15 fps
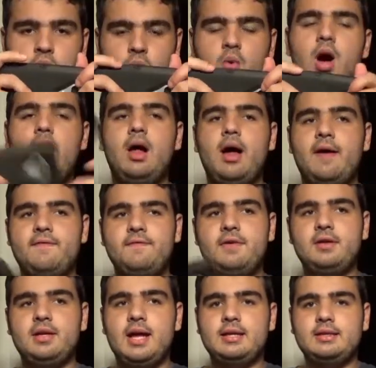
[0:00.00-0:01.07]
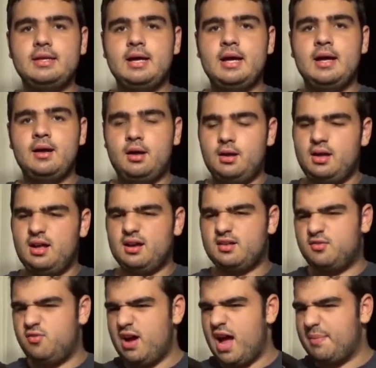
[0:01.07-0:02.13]
Well, I feel like the oh,
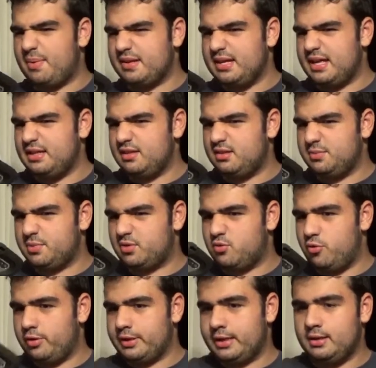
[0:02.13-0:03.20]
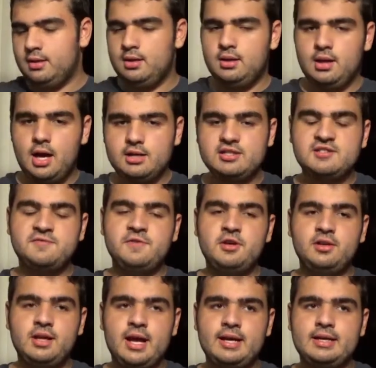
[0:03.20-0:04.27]
crap. I ended the recording. I just feel
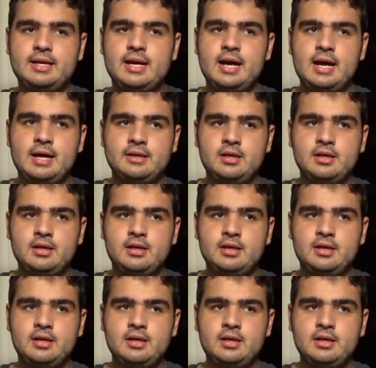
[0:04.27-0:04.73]
like uh,